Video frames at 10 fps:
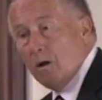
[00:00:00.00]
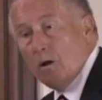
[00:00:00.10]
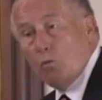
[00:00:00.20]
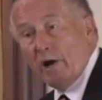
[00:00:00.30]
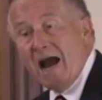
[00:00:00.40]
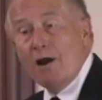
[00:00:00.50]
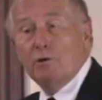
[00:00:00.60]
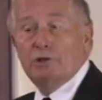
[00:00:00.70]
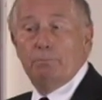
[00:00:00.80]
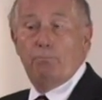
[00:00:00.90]
When I was
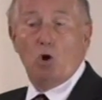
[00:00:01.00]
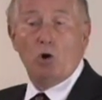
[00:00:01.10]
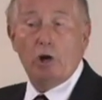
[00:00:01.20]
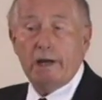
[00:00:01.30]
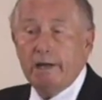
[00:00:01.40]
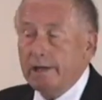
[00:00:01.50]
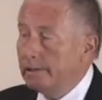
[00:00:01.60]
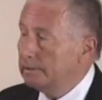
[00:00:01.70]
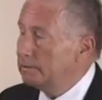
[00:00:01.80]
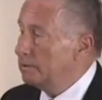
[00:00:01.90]
a boy,
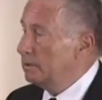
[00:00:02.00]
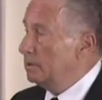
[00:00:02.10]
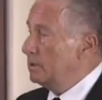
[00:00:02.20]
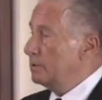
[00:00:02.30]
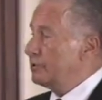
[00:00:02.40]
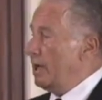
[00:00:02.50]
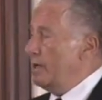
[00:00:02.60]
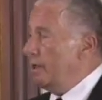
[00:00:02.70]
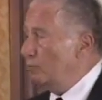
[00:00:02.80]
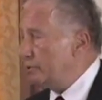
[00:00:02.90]

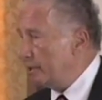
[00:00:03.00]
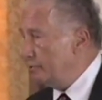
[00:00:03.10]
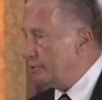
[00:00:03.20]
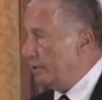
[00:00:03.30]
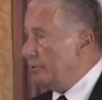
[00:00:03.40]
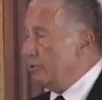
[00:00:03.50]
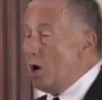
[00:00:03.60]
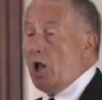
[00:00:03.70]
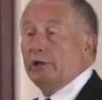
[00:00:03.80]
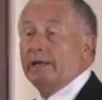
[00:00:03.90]
Sunday was considered
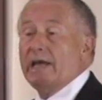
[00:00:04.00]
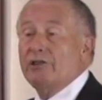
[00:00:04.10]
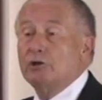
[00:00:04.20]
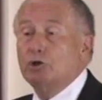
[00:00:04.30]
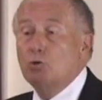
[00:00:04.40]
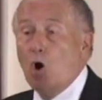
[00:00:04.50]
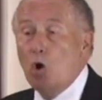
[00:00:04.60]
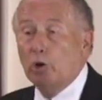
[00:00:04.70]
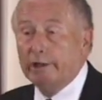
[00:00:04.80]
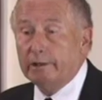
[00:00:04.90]
altogether too
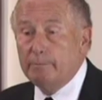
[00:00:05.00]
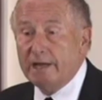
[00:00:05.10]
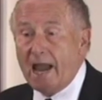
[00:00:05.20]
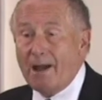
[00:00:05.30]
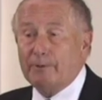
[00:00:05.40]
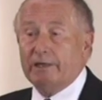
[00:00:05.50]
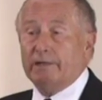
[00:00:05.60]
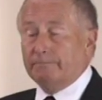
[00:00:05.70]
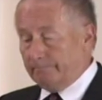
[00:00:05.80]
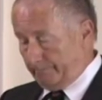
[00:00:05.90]
holy to be happy
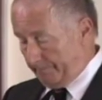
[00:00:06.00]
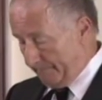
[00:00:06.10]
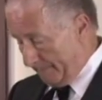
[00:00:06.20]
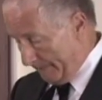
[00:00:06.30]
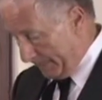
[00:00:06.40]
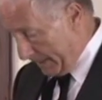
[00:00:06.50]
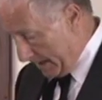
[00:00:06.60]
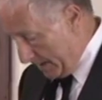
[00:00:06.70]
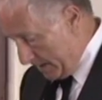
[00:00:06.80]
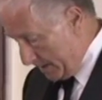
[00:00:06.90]
in.
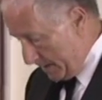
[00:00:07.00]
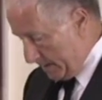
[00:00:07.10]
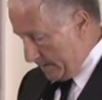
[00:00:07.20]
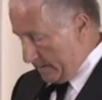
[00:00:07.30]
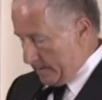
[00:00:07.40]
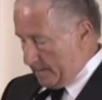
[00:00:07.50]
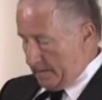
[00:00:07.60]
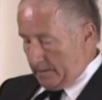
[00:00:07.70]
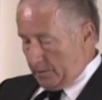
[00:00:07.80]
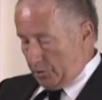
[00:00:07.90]

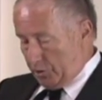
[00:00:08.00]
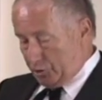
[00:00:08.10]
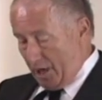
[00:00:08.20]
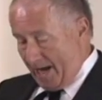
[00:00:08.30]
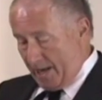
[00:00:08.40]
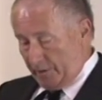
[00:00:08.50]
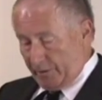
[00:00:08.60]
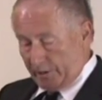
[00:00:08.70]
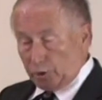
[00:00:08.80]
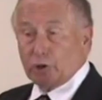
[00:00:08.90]
The child
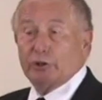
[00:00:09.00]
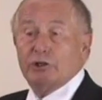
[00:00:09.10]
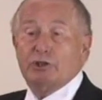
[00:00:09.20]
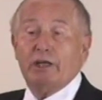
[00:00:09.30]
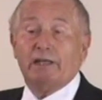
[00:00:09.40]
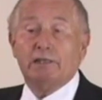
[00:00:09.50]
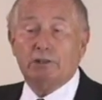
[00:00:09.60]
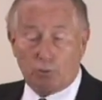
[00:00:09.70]
that looked the sickest